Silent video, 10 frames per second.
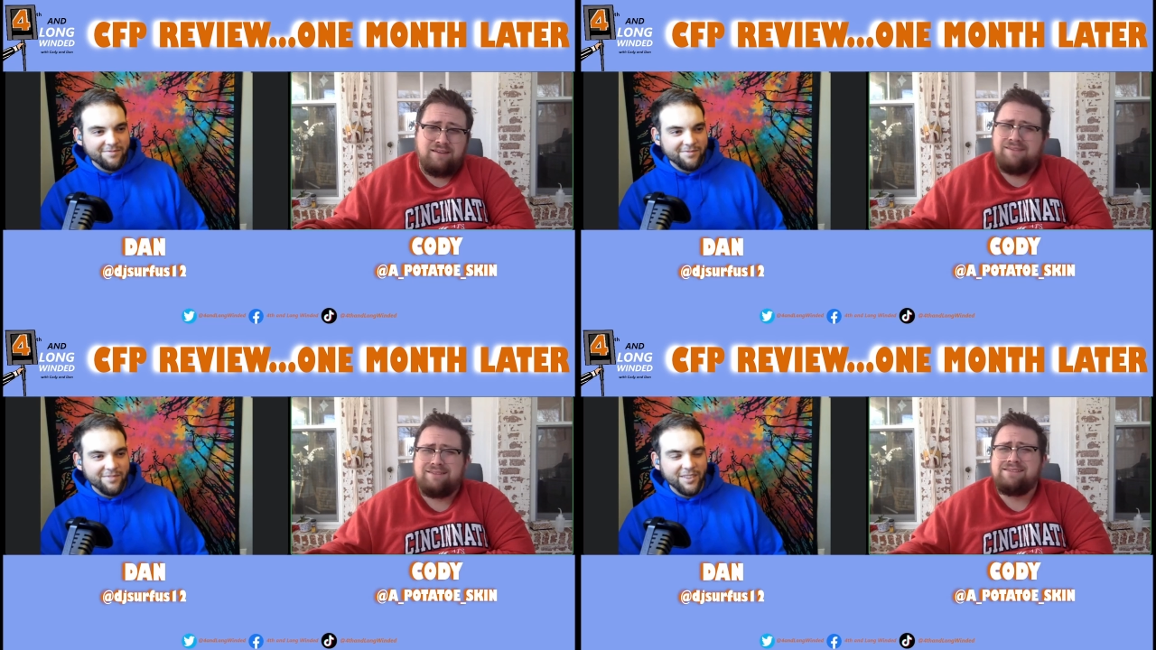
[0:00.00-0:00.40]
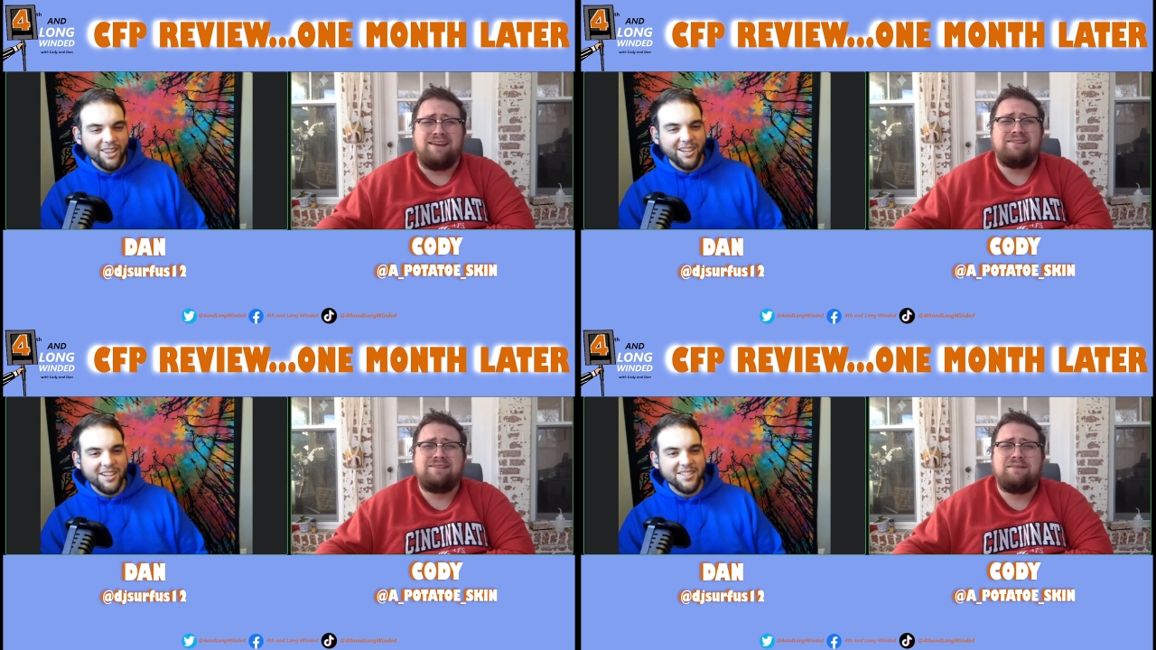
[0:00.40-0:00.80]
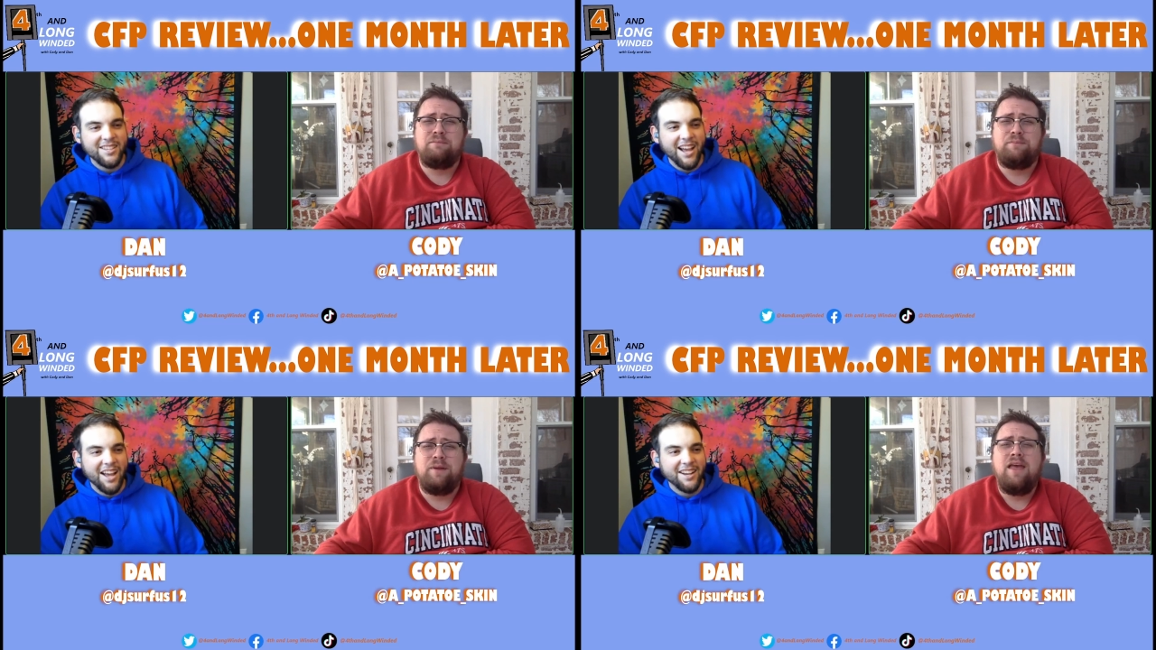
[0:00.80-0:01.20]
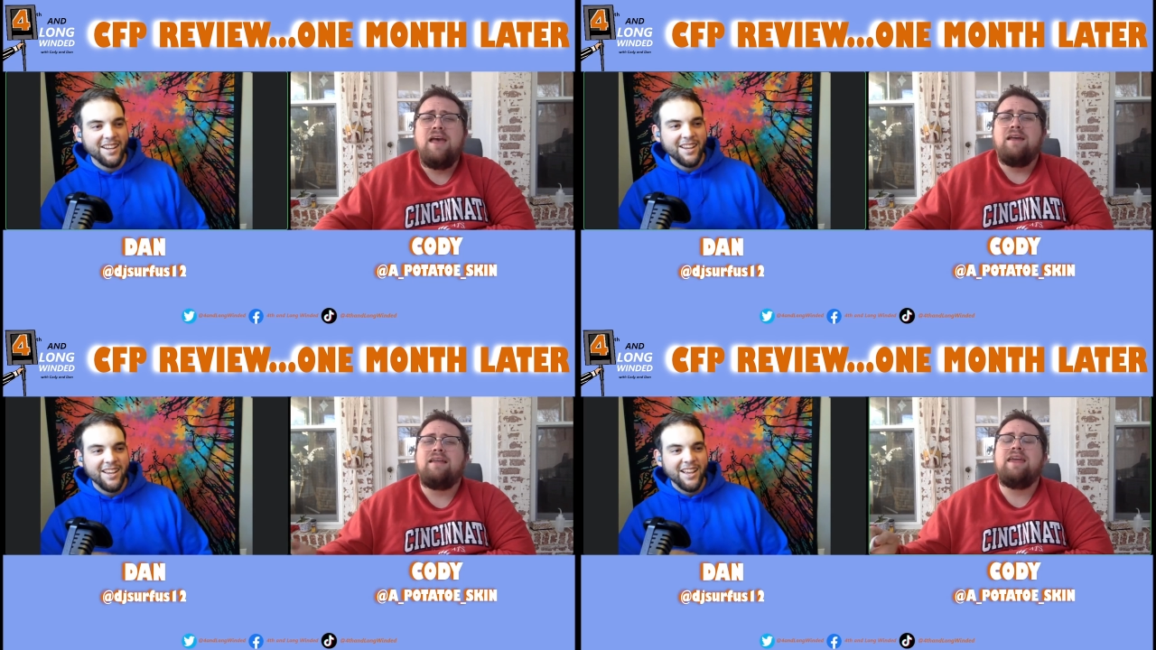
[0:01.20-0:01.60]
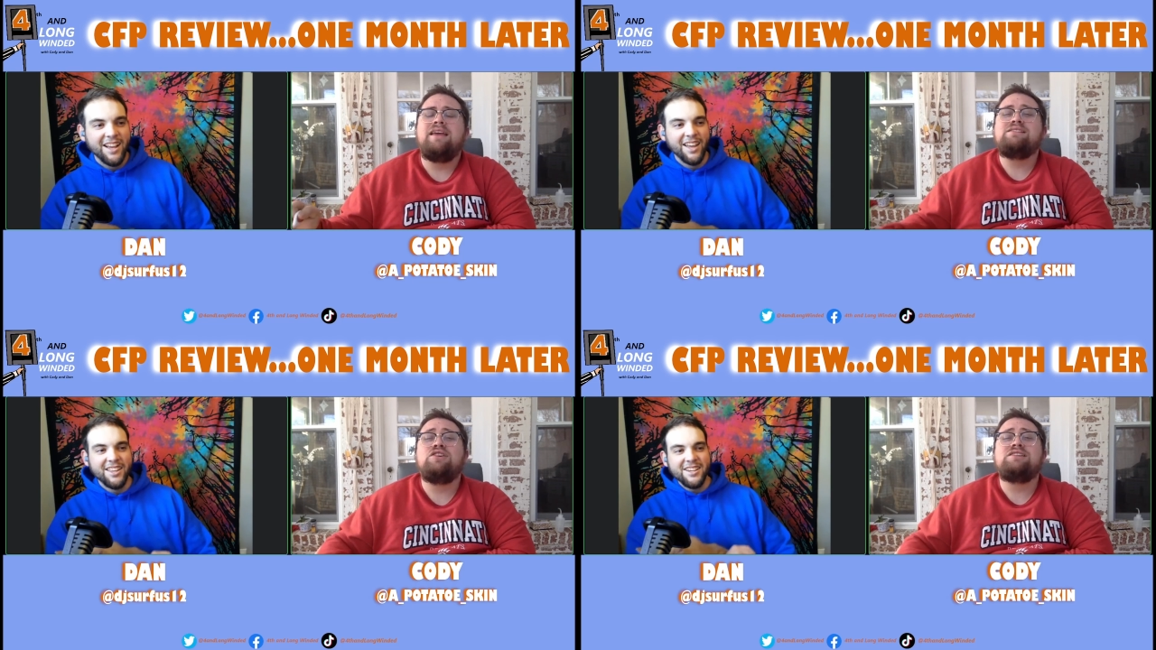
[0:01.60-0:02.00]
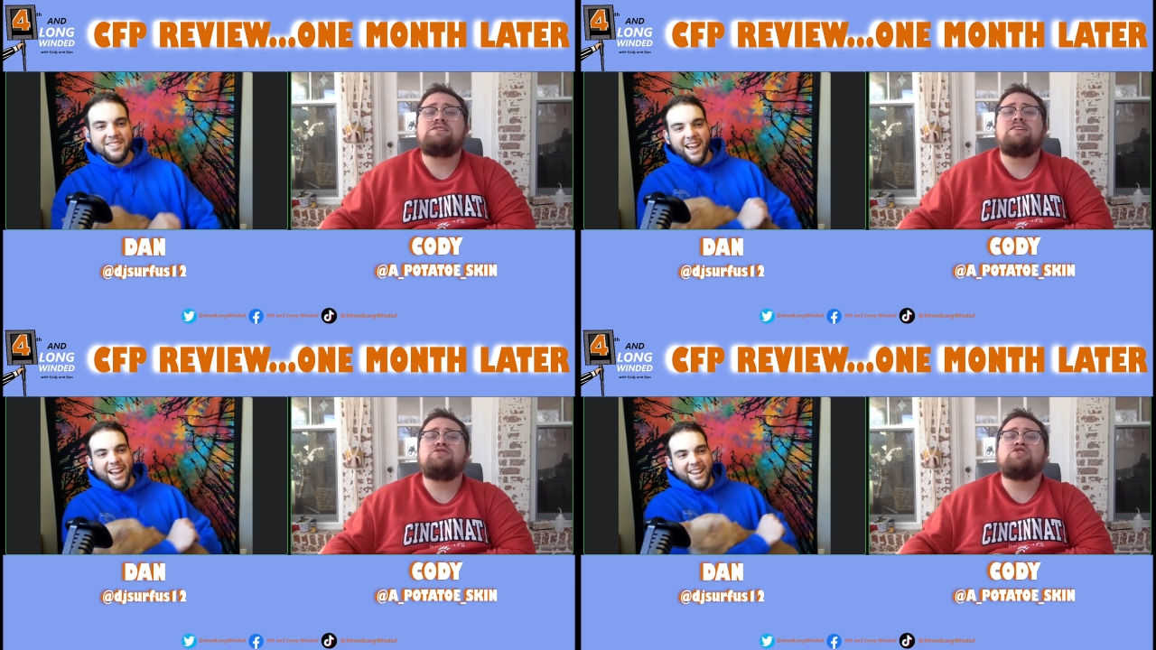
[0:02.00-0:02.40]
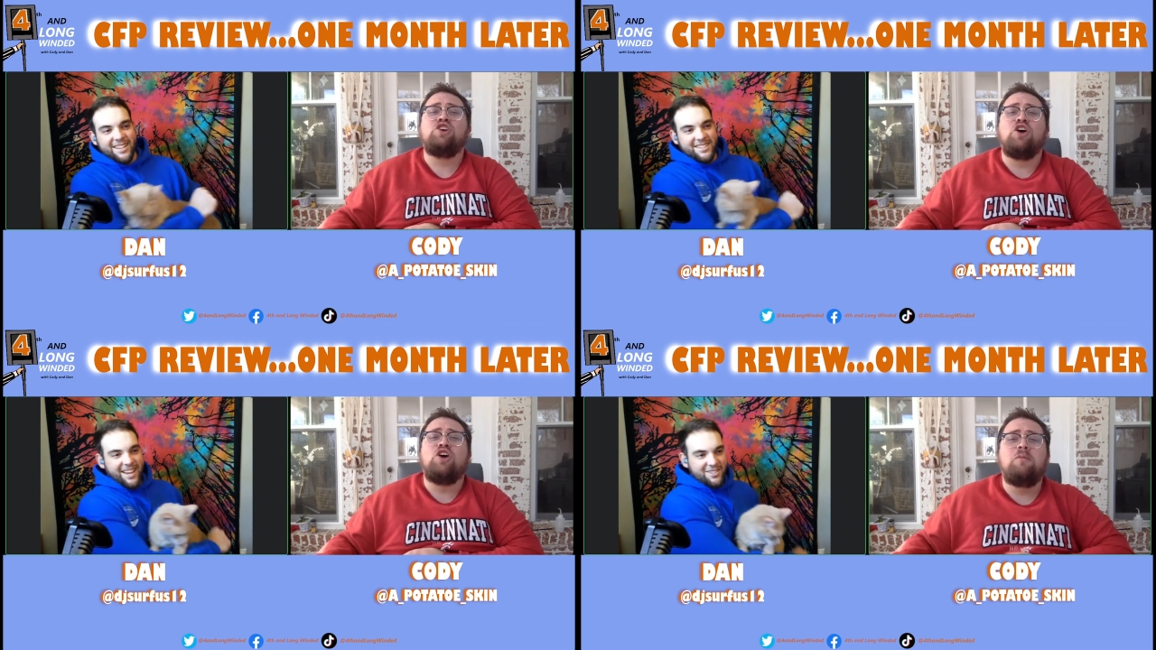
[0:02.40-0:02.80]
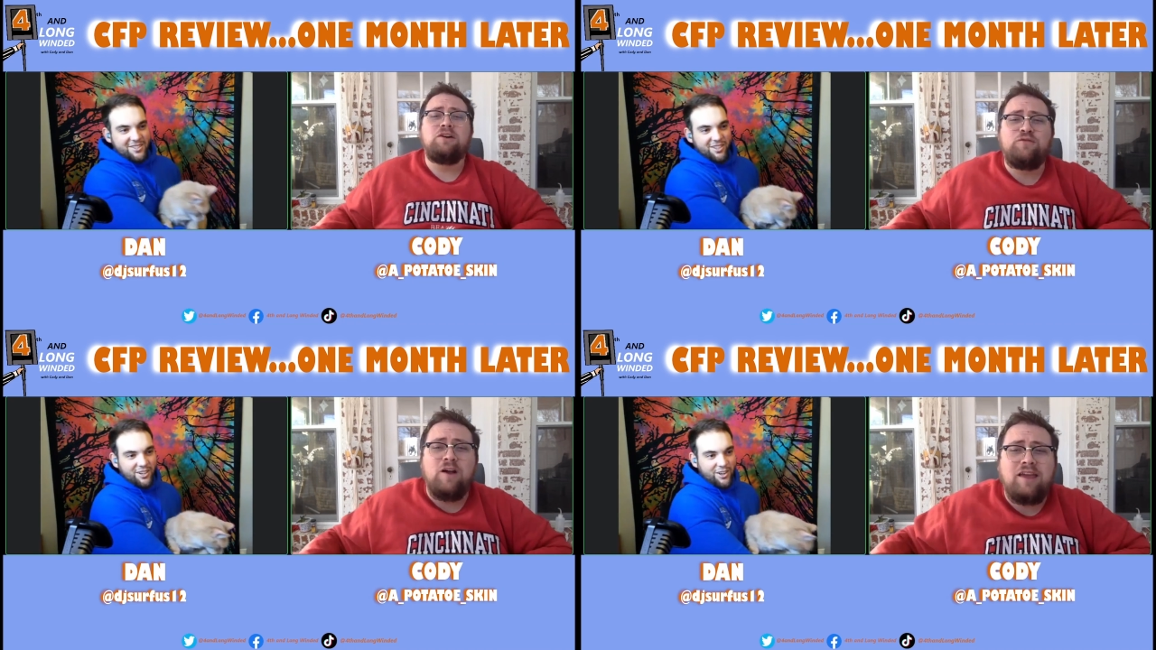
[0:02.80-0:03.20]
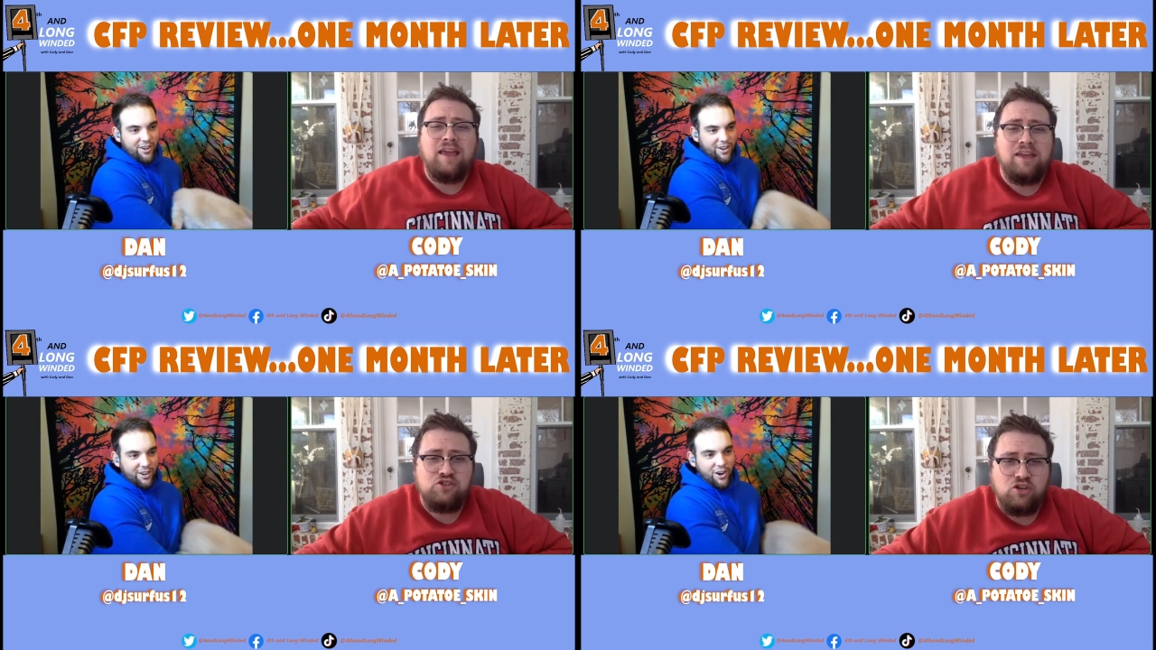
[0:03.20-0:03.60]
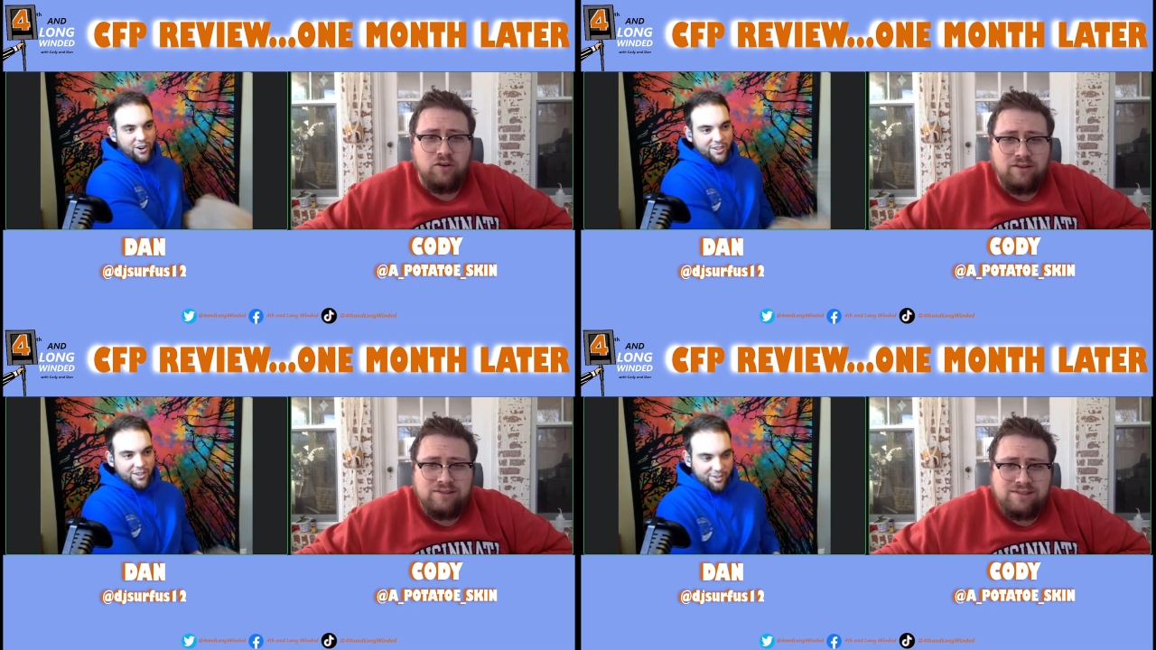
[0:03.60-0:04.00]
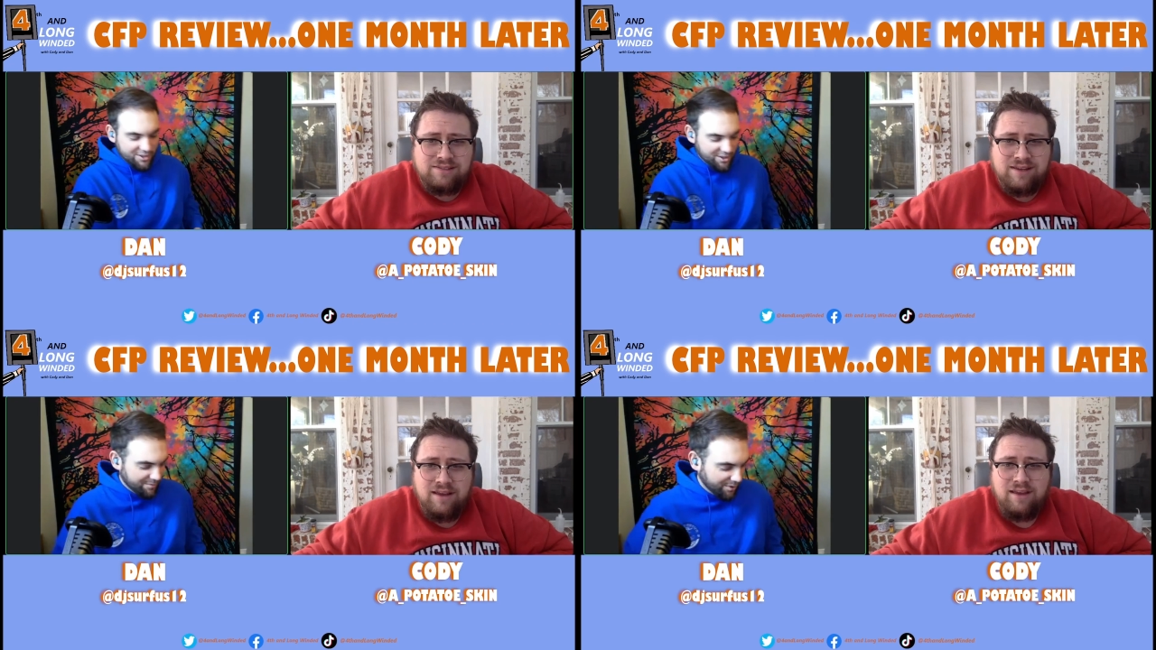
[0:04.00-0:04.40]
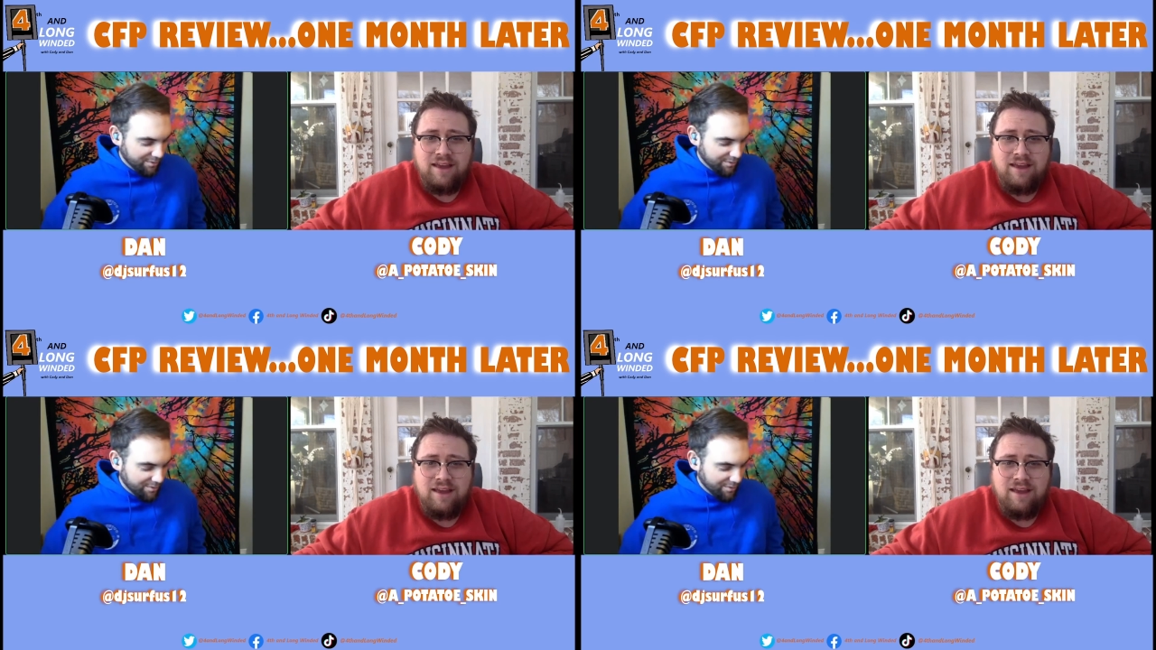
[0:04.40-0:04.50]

Speaker 1: I think his dad. I think his dad is actually a car, insurance. dealer. Program.